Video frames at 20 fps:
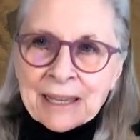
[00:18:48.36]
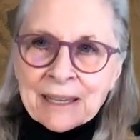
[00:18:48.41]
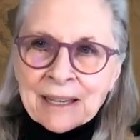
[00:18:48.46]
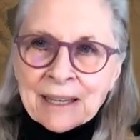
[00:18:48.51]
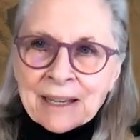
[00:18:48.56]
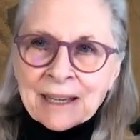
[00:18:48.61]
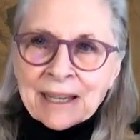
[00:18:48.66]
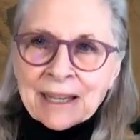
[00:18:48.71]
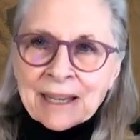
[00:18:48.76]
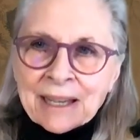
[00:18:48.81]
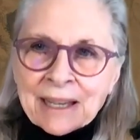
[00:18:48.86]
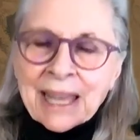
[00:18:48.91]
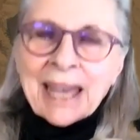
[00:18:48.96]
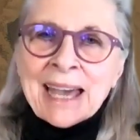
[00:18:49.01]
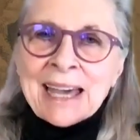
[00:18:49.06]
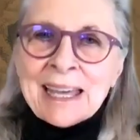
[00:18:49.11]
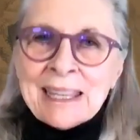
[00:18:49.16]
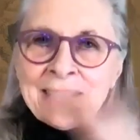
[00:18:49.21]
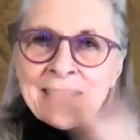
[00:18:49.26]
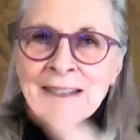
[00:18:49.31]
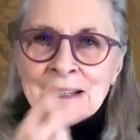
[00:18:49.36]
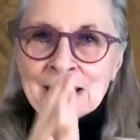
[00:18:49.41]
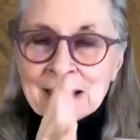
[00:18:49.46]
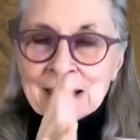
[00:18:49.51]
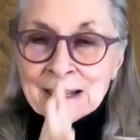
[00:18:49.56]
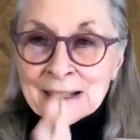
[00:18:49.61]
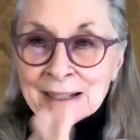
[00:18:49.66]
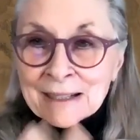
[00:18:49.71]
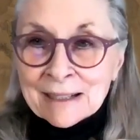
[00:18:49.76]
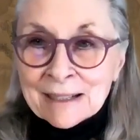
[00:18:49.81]
had
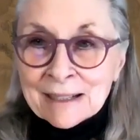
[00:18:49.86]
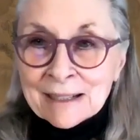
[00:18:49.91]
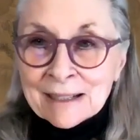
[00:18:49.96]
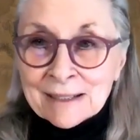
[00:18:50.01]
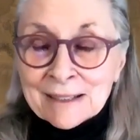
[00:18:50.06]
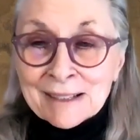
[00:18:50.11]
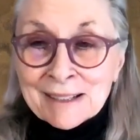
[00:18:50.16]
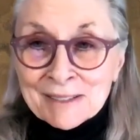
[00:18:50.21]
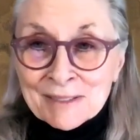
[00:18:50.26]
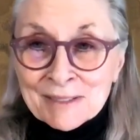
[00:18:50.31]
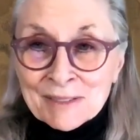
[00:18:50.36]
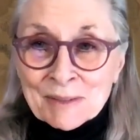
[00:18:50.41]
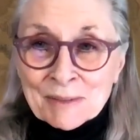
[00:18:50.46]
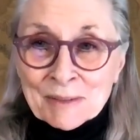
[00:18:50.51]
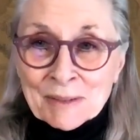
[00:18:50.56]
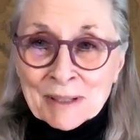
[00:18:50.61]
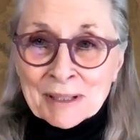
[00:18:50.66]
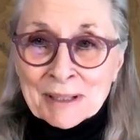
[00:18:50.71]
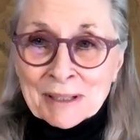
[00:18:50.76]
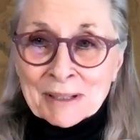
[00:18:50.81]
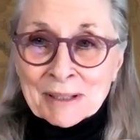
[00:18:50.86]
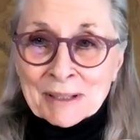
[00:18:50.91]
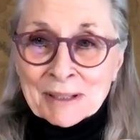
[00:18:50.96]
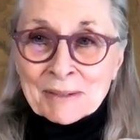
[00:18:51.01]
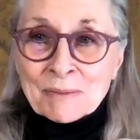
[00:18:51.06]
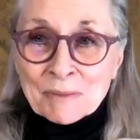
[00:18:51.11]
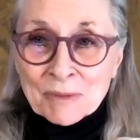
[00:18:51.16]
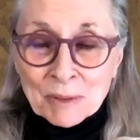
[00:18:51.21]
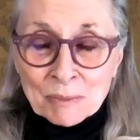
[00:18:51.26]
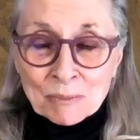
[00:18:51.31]

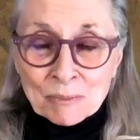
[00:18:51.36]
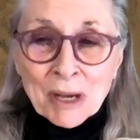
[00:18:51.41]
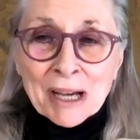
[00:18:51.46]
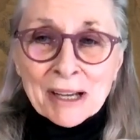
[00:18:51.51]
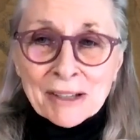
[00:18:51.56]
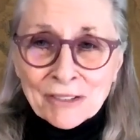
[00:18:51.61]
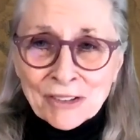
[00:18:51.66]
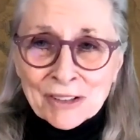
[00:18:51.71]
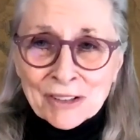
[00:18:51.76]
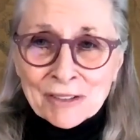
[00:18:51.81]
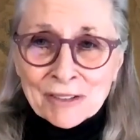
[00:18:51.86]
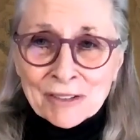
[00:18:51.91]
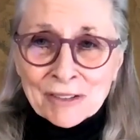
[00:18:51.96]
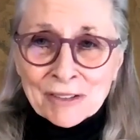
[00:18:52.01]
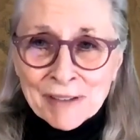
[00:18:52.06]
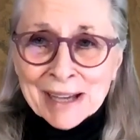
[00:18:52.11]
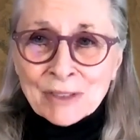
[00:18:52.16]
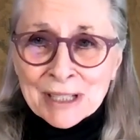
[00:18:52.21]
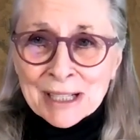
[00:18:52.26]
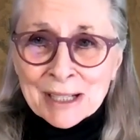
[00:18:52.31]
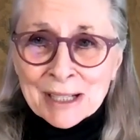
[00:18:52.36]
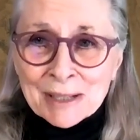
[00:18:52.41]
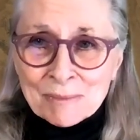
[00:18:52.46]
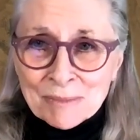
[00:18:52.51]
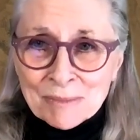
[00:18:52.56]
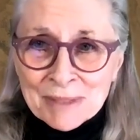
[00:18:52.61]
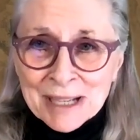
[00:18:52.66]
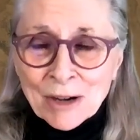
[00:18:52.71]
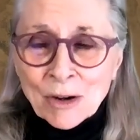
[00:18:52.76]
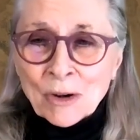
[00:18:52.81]
the positive
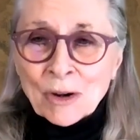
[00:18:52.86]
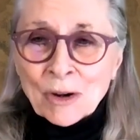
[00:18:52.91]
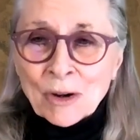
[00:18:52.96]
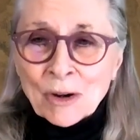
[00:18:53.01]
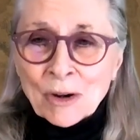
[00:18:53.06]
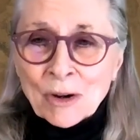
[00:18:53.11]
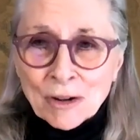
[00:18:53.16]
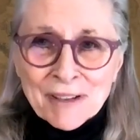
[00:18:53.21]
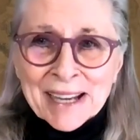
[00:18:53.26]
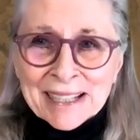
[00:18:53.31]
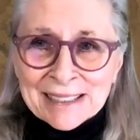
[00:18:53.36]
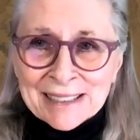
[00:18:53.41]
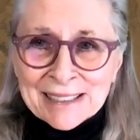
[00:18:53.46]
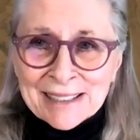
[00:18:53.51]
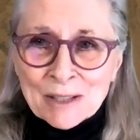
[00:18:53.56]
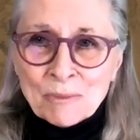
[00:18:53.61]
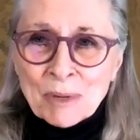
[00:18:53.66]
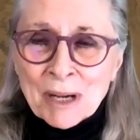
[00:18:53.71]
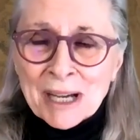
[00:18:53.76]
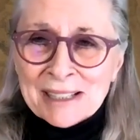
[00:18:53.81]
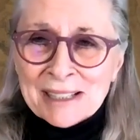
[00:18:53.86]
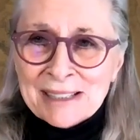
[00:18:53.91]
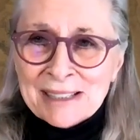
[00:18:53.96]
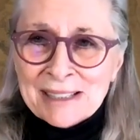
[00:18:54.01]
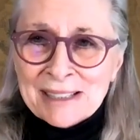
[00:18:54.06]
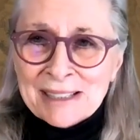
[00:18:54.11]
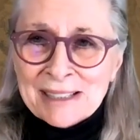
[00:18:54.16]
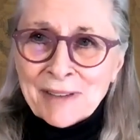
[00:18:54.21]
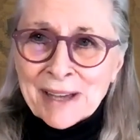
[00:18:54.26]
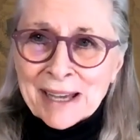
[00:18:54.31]
outcome or affected the
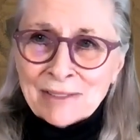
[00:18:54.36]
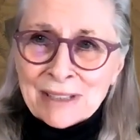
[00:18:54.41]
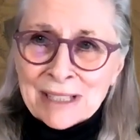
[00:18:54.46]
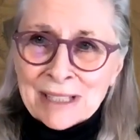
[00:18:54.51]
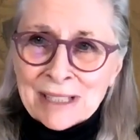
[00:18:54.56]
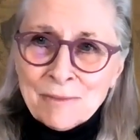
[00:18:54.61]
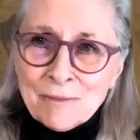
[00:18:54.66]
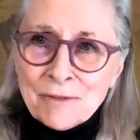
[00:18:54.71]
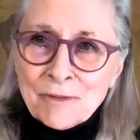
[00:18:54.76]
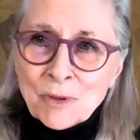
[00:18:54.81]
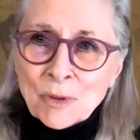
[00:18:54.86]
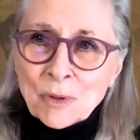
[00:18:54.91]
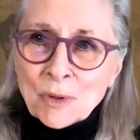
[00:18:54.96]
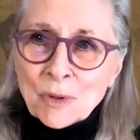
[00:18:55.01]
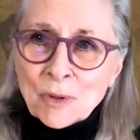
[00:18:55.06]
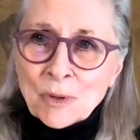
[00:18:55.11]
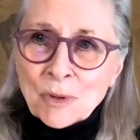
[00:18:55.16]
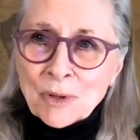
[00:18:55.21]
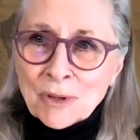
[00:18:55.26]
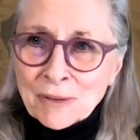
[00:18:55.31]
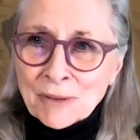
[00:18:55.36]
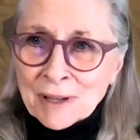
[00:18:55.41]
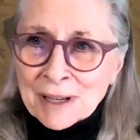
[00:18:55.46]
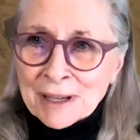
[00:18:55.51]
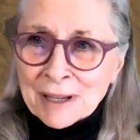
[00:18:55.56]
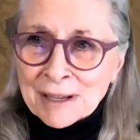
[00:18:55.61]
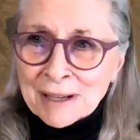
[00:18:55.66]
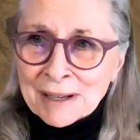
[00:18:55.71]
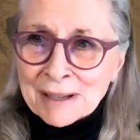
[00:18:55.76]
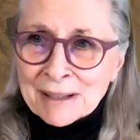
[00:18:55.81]
positive outcome
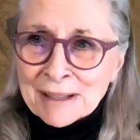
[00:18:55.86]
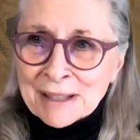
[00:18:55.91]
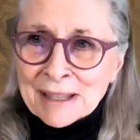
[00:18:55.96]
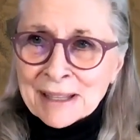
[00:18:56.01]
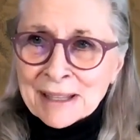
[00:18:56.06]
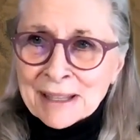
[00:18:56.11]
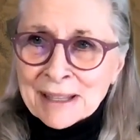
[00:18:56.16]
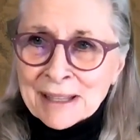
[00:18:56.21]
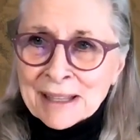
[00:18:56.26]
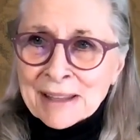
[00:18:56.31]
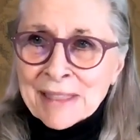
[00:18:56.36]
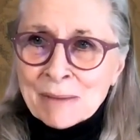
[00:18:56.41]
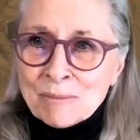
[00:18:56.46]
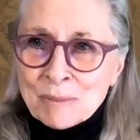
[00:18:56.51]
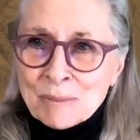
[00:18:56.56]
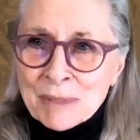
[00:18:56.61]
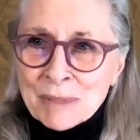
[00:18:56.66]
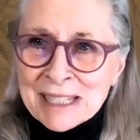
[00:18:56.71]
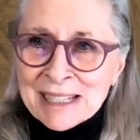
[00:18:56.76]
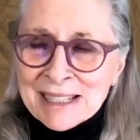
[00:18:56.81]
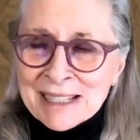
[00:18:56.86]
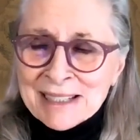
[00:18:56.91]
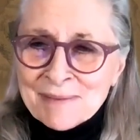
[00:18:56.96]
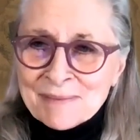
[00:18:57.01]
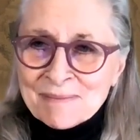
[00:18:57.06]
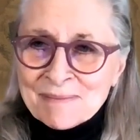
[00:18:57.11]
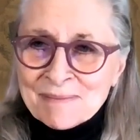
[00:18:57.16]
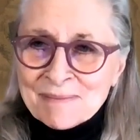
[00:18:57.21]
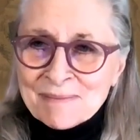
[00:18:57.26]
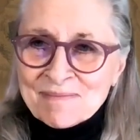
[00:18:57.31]
for that
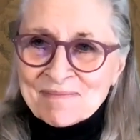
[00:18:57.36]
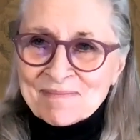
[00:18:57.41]
meeting?